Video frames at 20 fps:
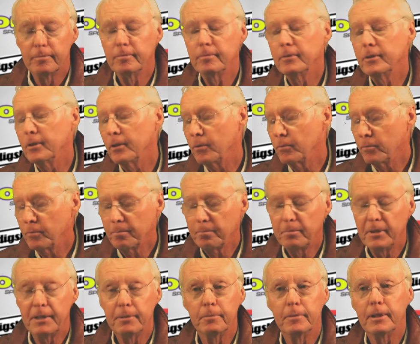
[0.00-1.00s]
you know,
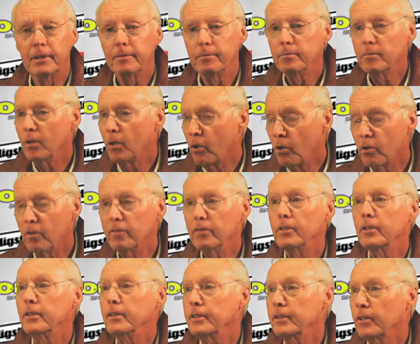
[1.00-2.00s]
beat me
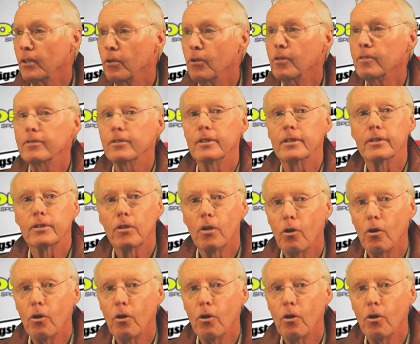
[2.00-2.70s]
over and over and